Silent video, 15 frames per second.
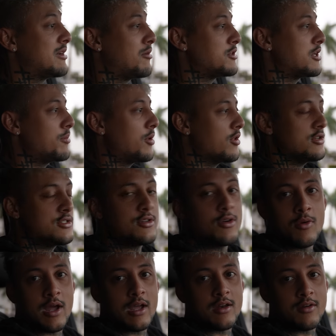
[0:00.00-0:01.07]
I was like, bro, there's no
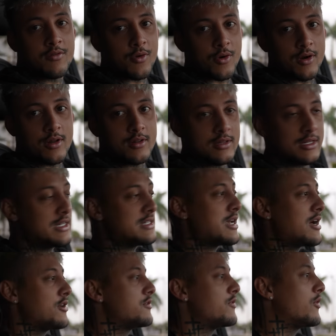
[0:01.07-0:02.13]
way I can afford this
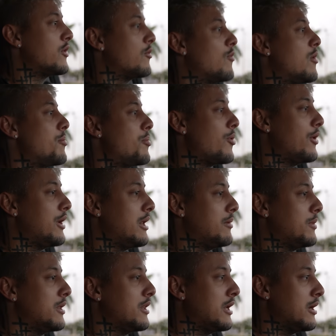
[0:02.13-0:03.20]
house for 1.8
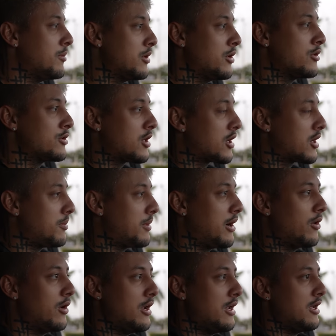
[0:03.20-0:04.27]
million. I mean, you're talking
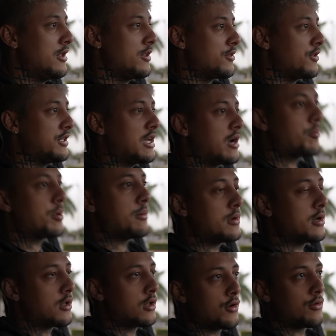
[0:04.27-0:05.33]
about the down payment
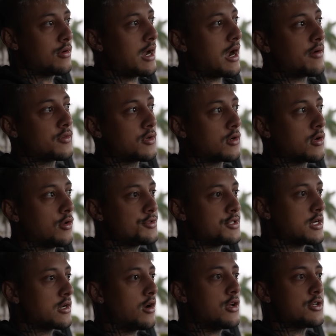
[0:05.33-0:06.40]
alone after closing
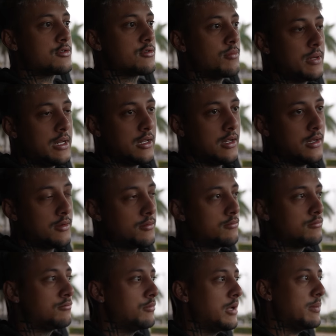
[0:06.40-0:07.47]
costs would be
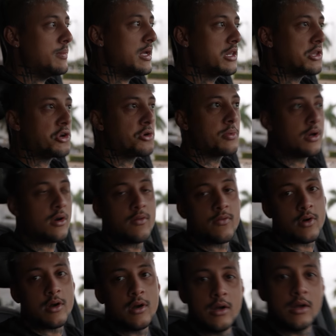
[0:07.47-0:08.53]
maybe a little bit
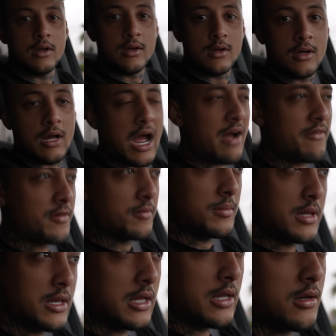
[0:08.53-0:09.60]
over half a
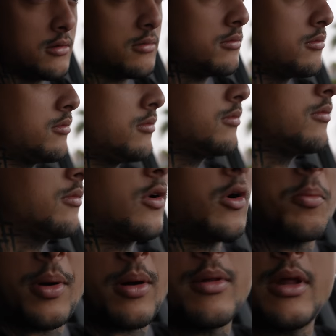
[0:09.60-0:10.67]
million, or
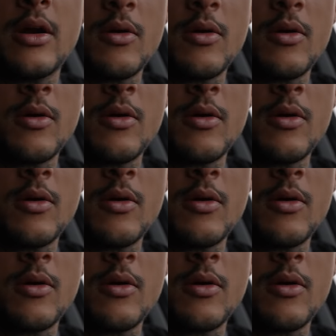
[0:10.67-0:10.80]
probably like